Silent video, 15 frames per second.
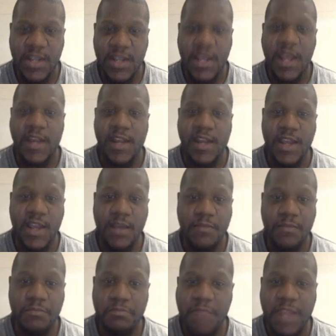and
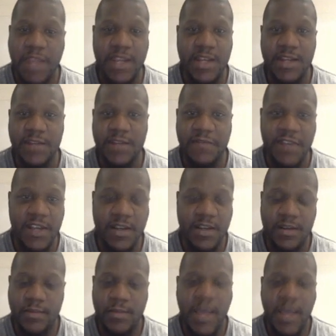um, making this thing
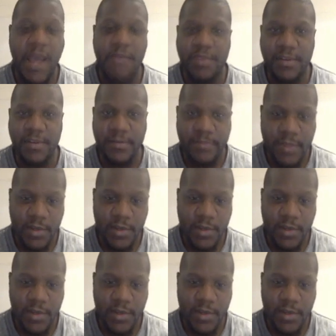happen,